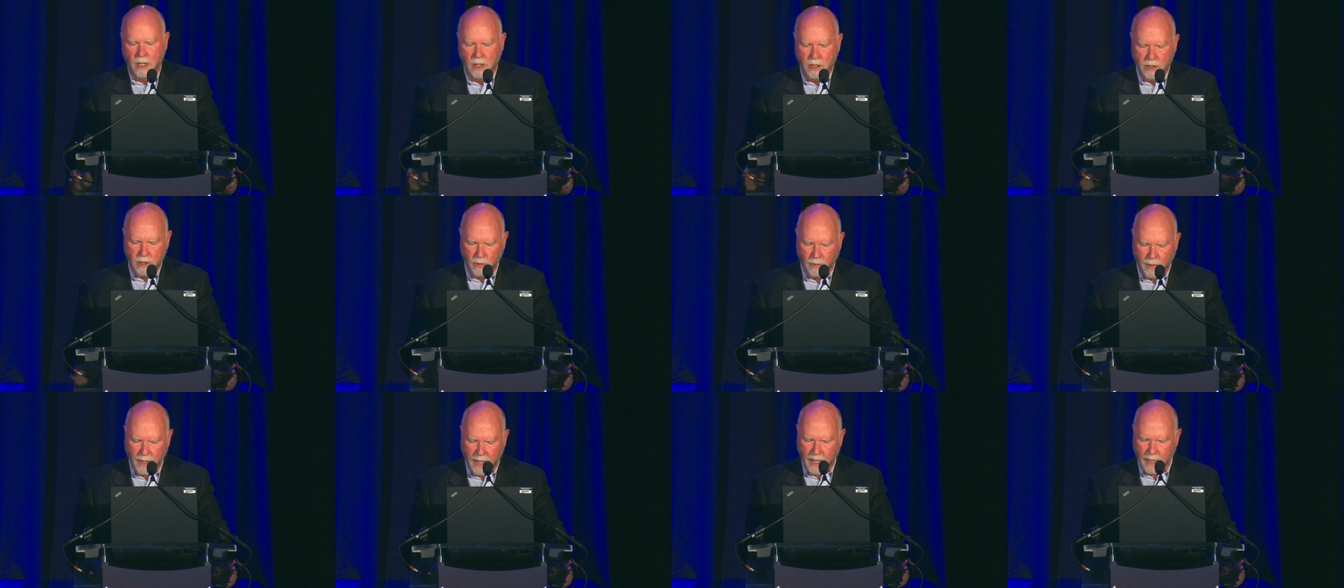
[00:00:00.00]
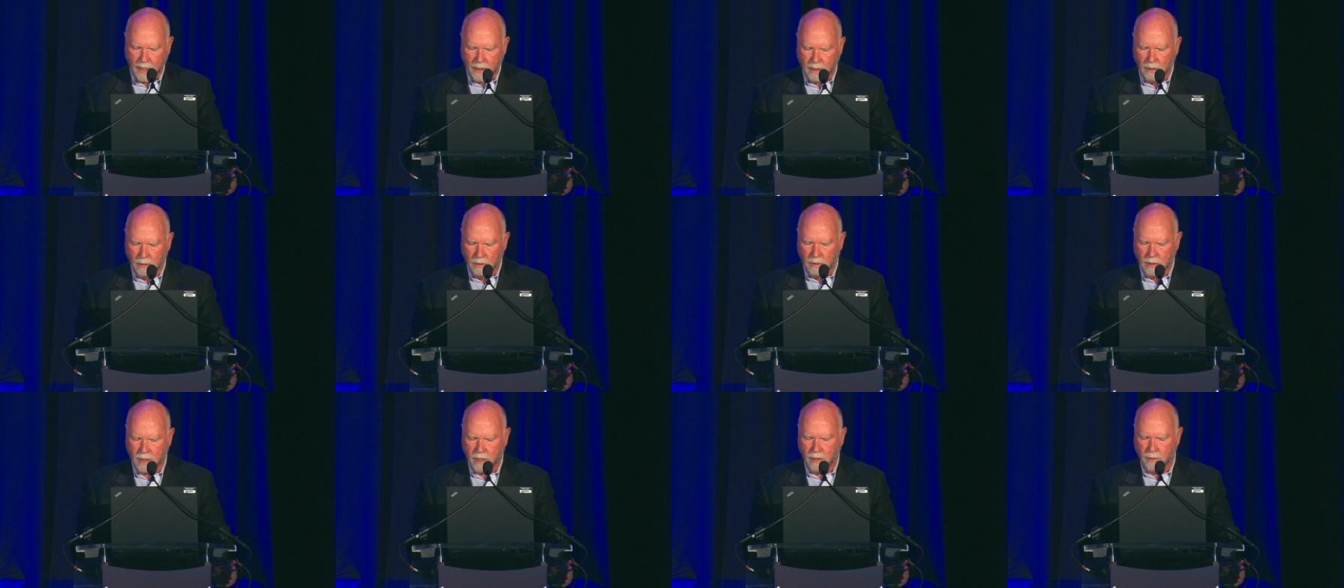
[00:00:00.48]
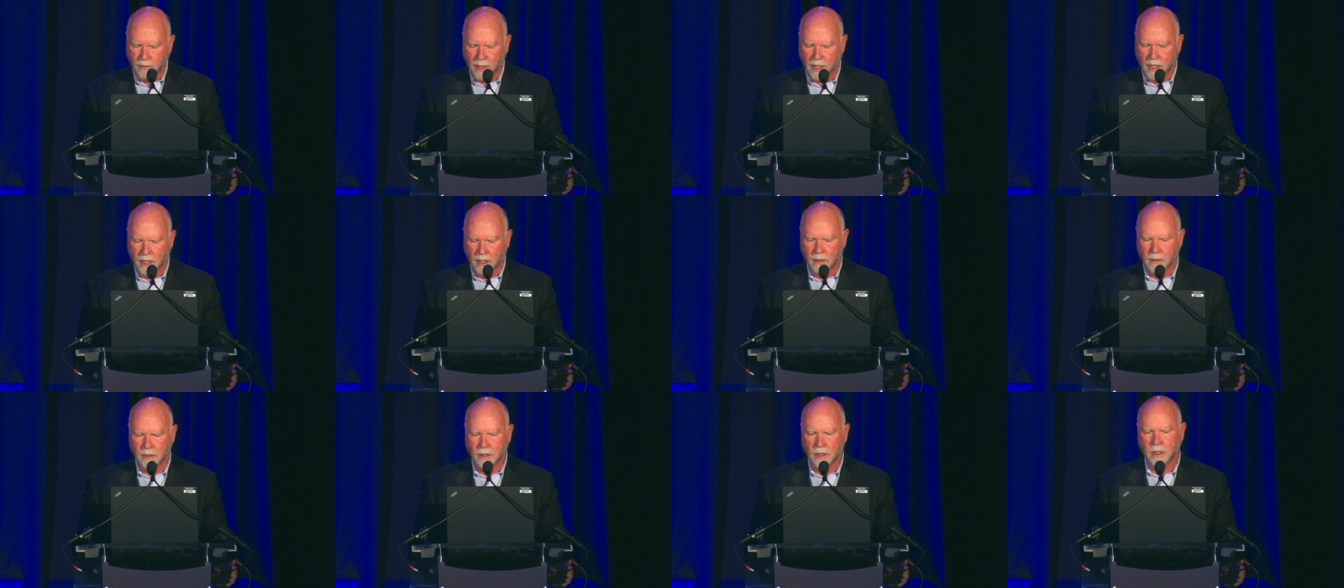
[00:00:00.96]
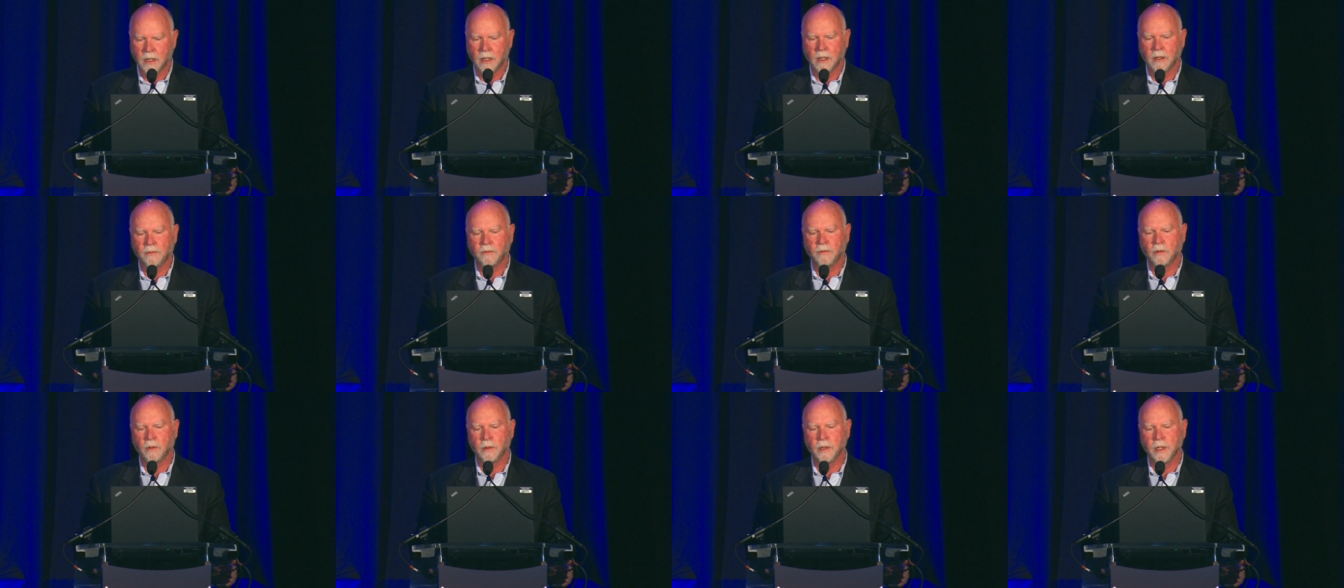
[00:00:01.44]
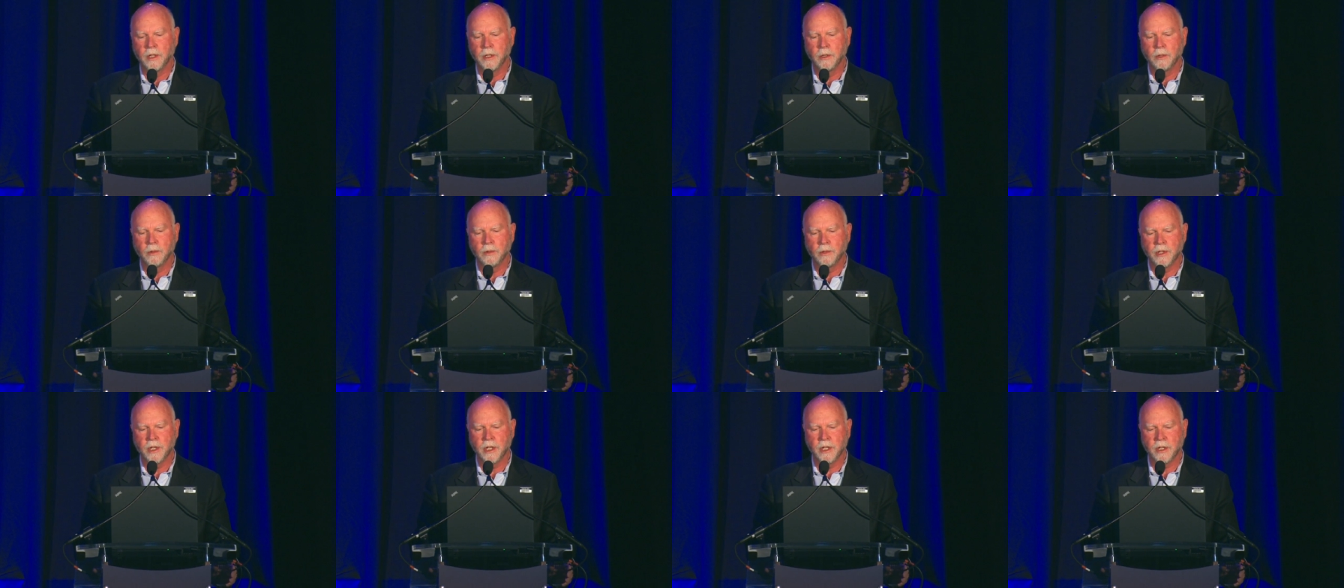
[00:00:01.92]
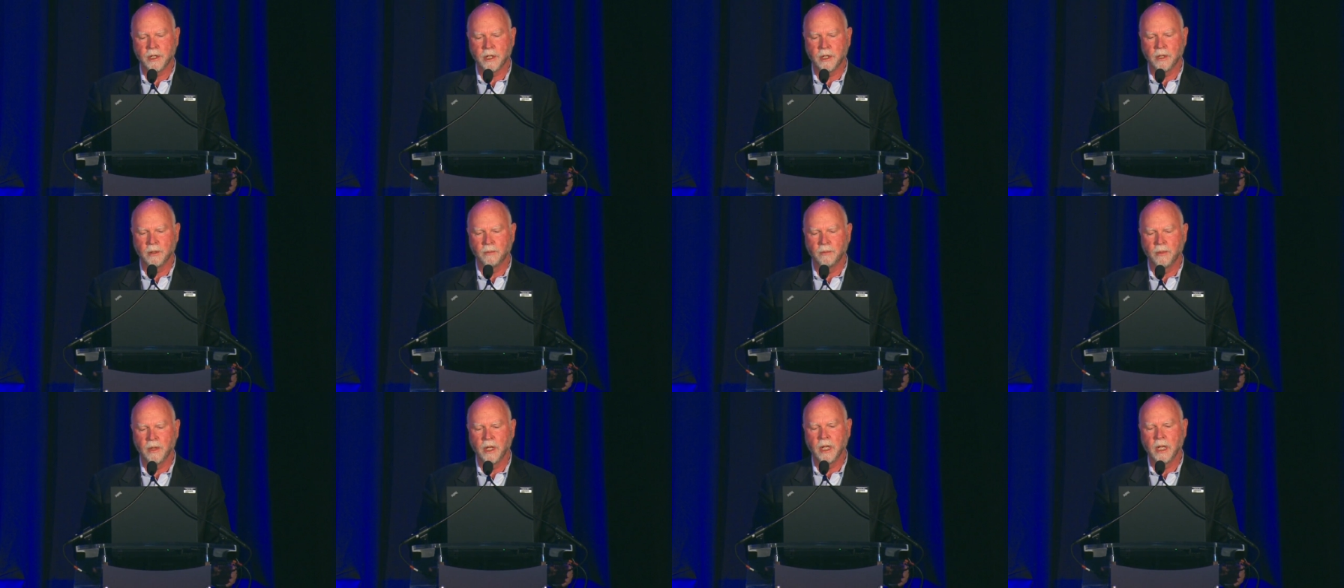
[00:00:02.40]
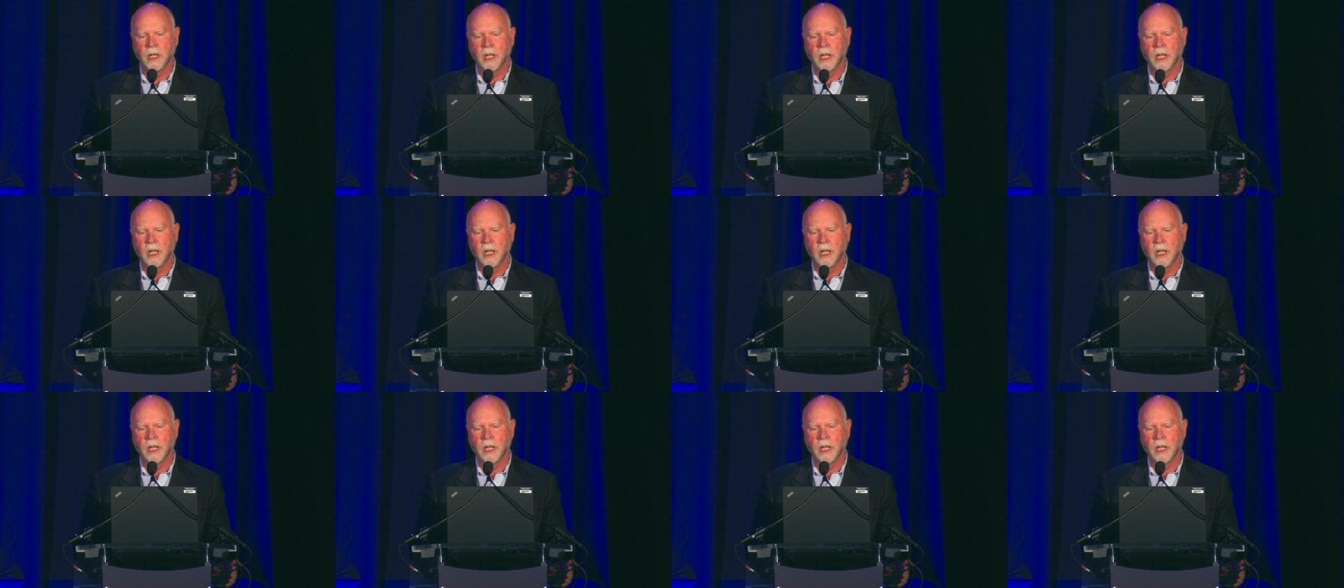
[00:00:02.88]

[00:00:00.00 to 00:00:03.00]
So we had to look around uh, for a new system,